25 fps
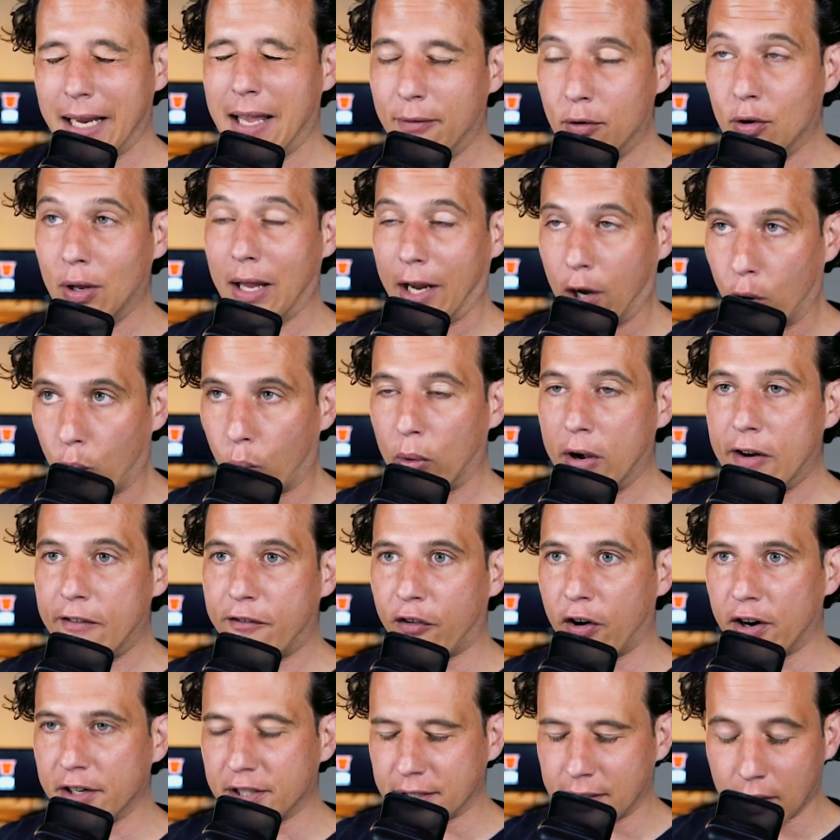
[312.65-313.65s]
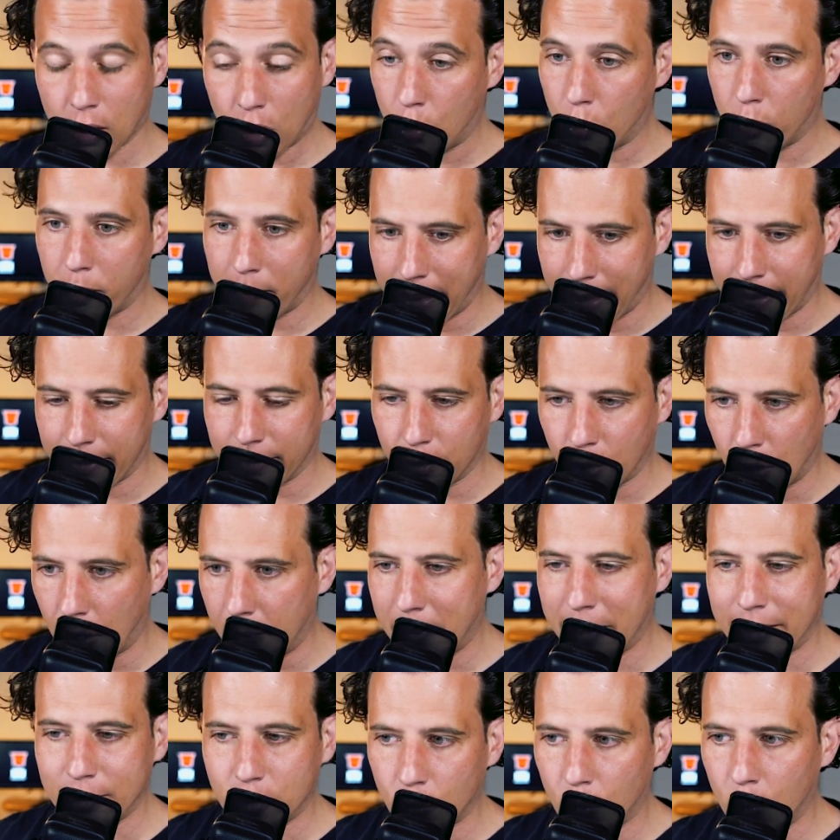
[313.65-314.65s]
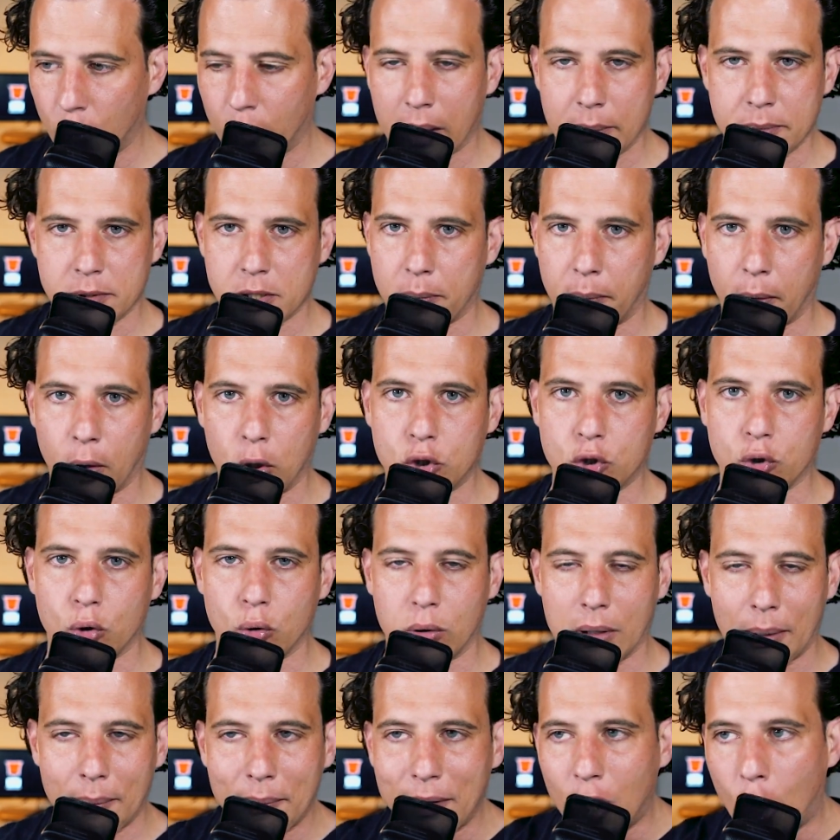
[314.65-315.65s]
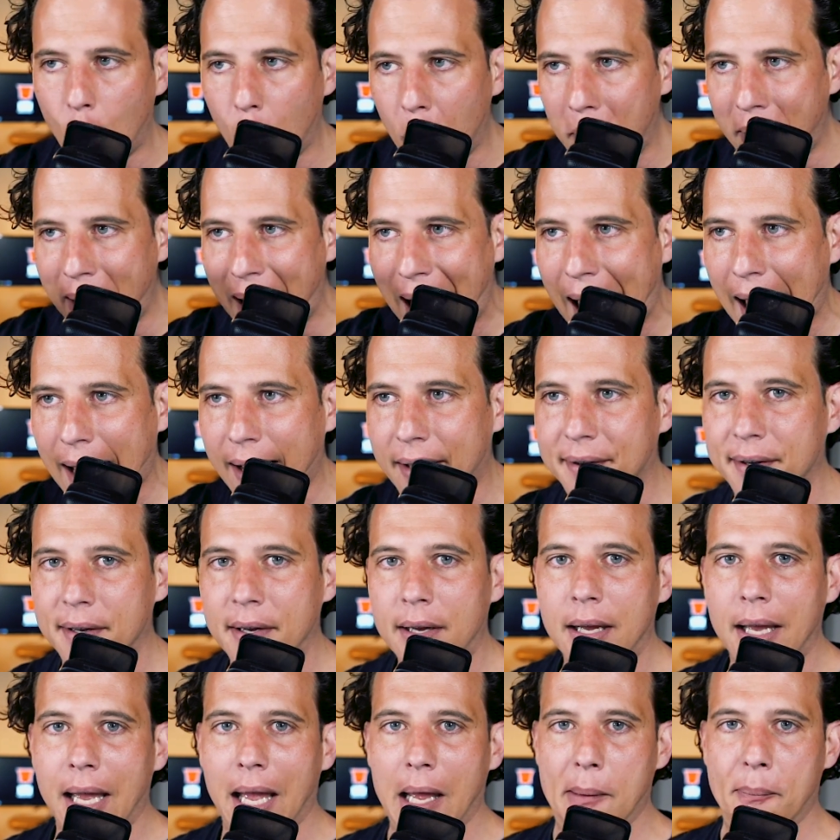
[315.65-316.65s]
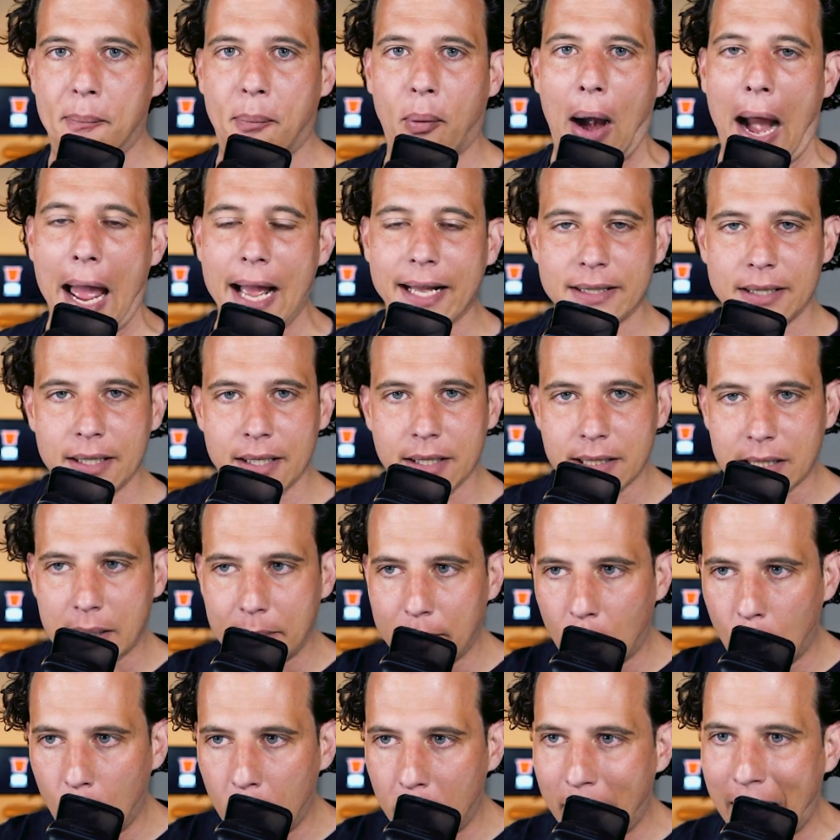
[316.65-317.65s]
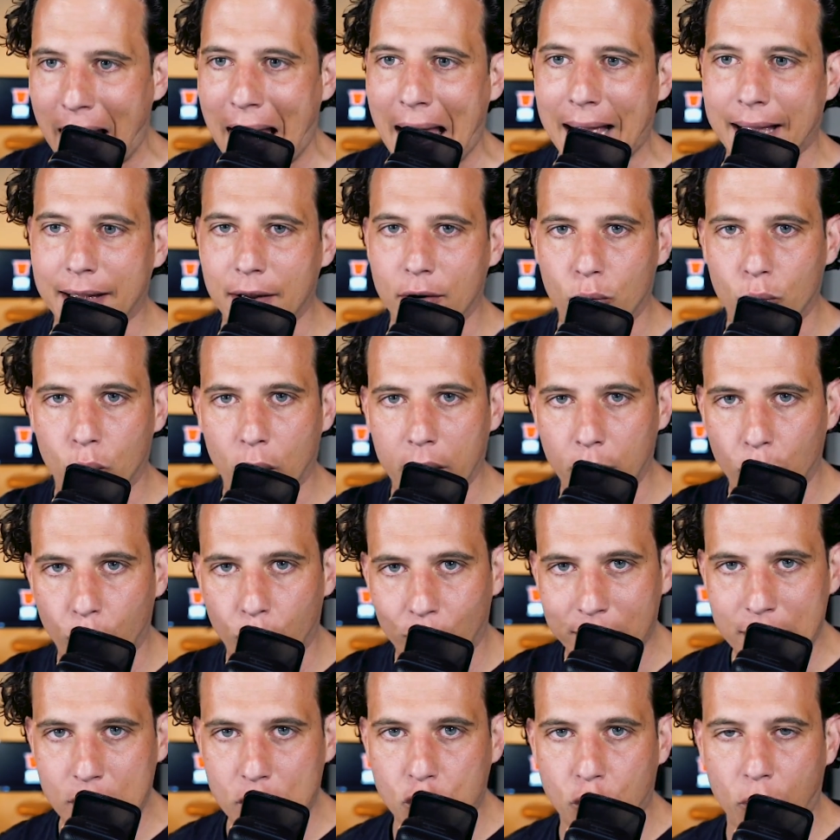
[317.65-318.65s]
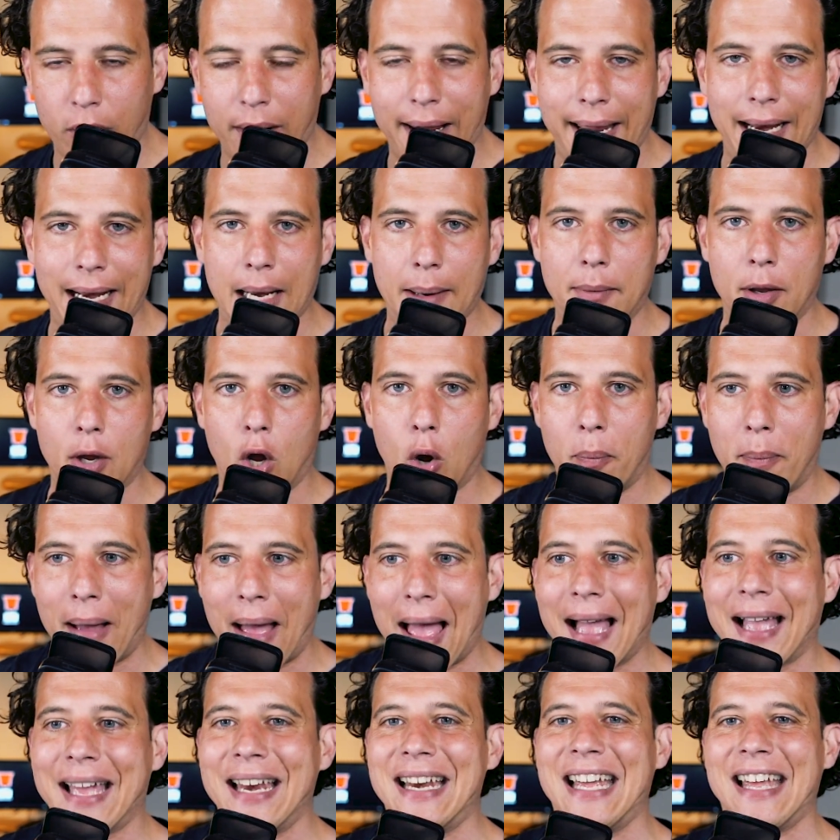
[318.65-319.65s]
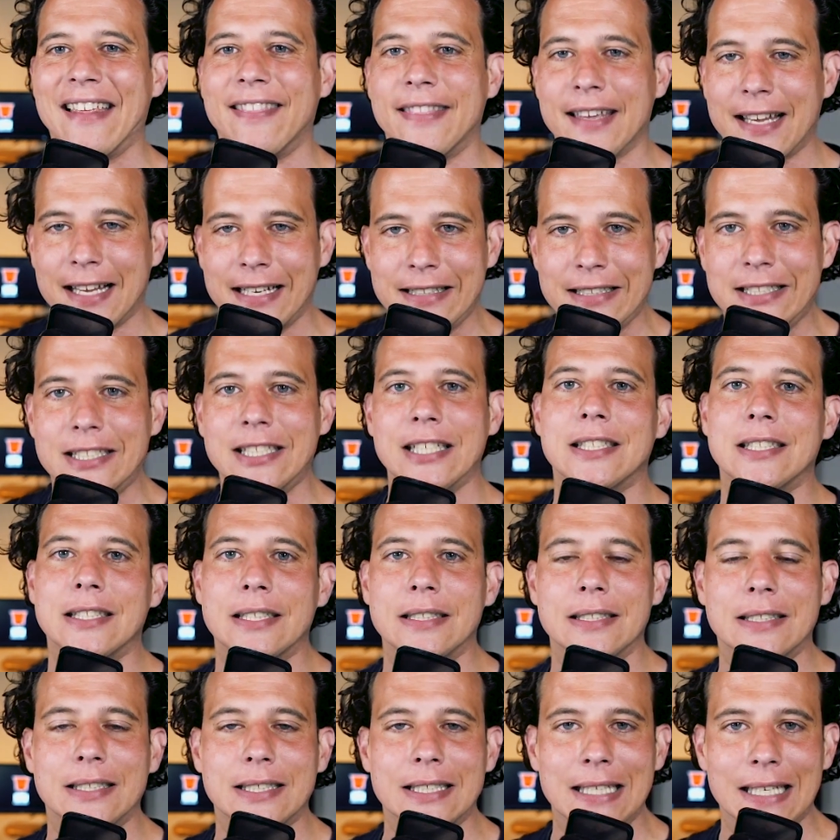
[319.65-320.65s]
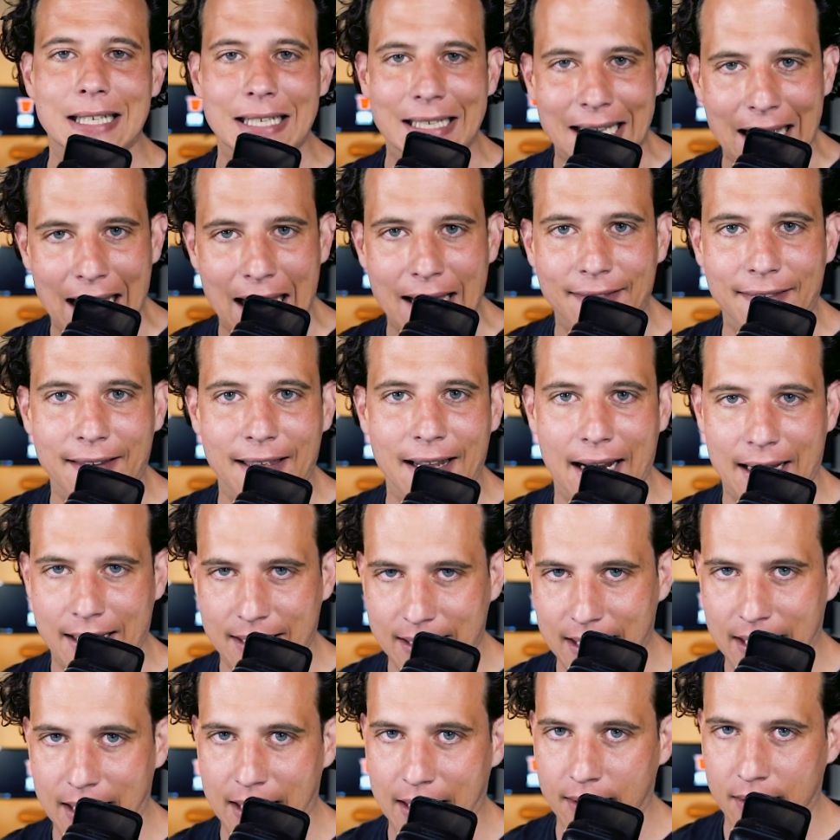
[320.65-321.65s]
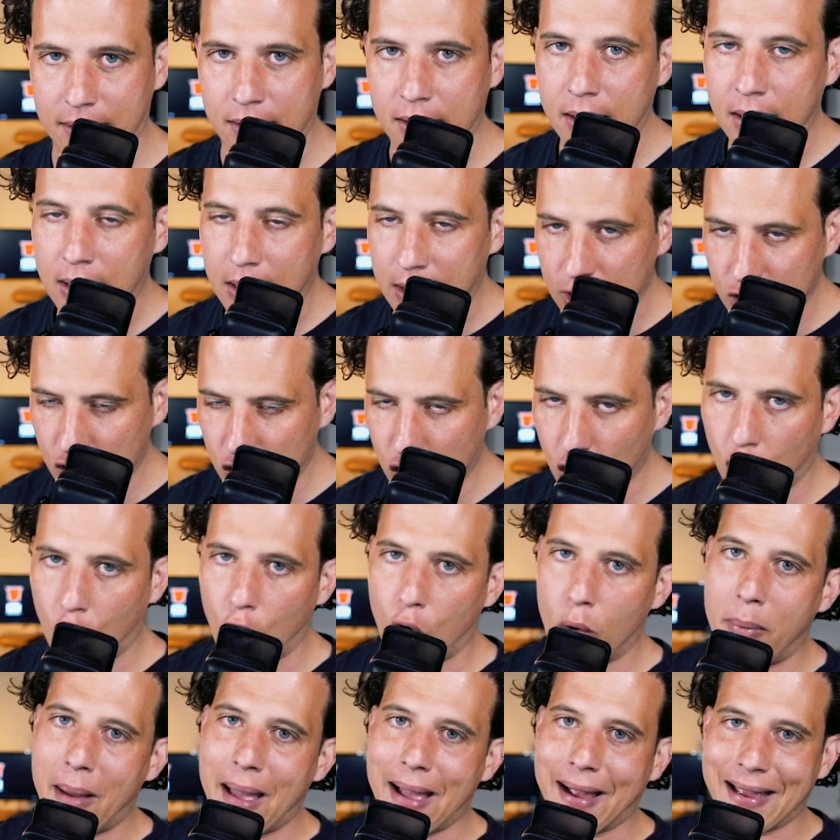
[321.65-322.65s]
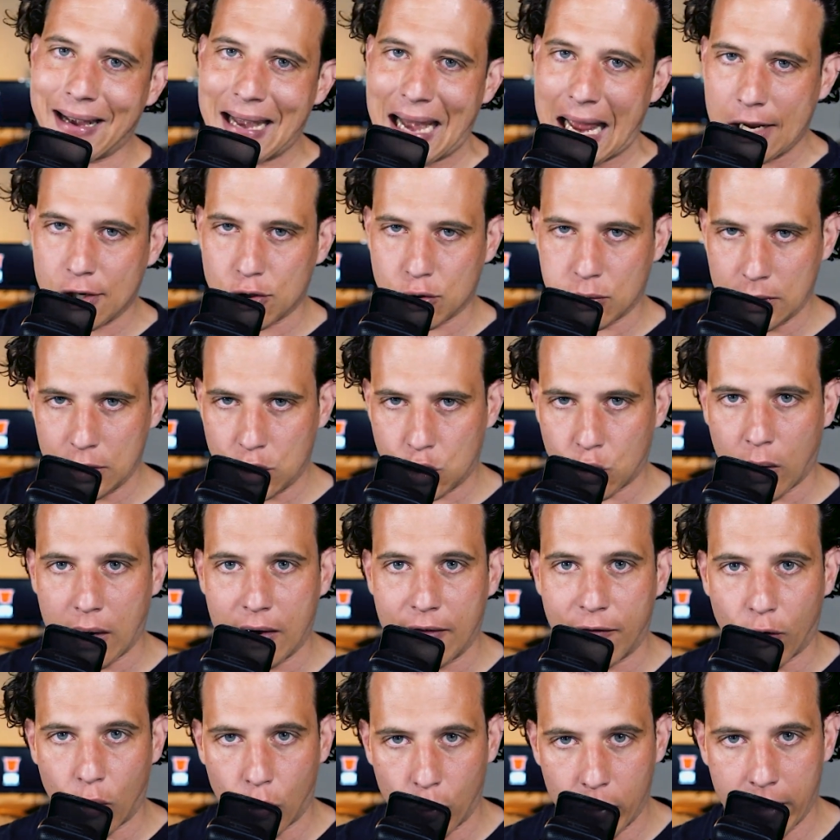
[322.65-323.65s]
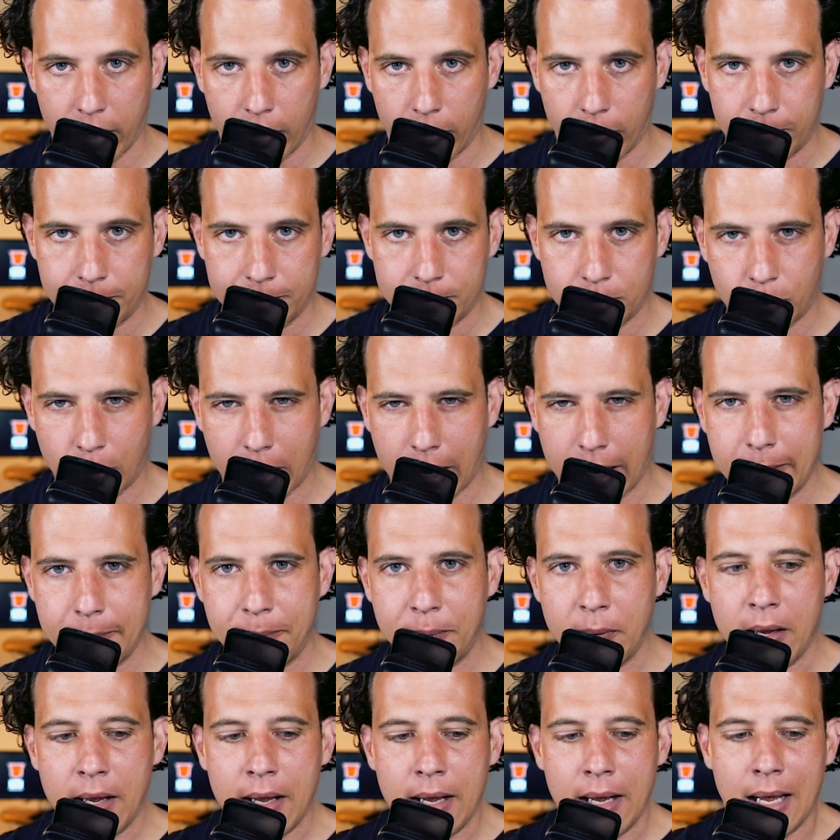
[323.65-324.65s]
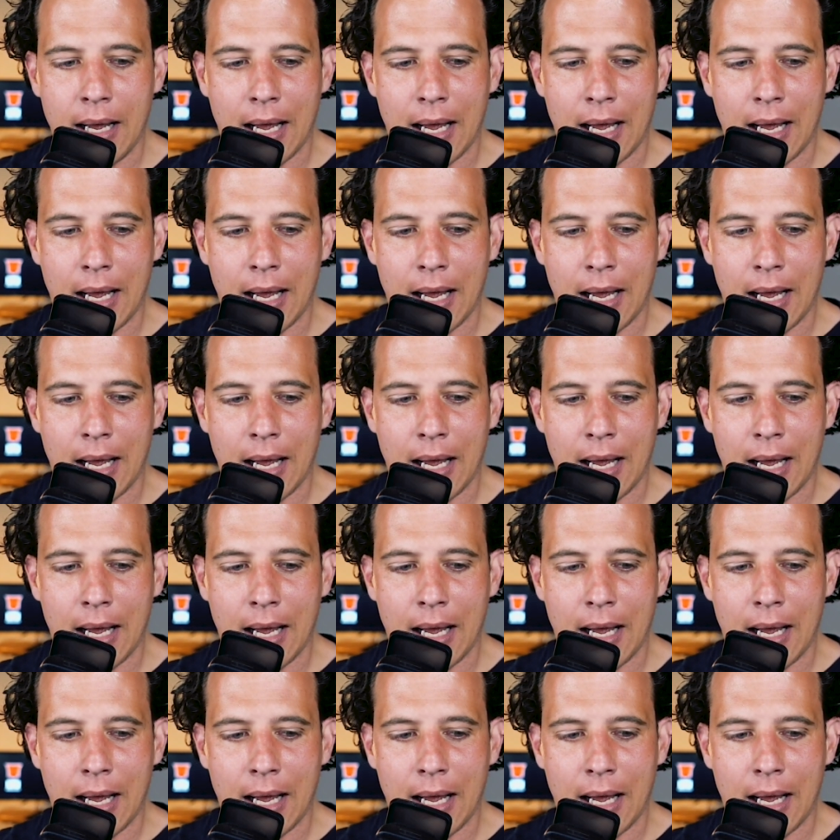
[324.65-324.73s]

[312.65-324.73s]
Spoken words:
Give you like a refresh. So, oh man, I'm not doing what I'm supposed to. Let me go back and practice. Let me go back and retrain. Let me go back and get the consistency again that I need to go back and actually trade for real, right?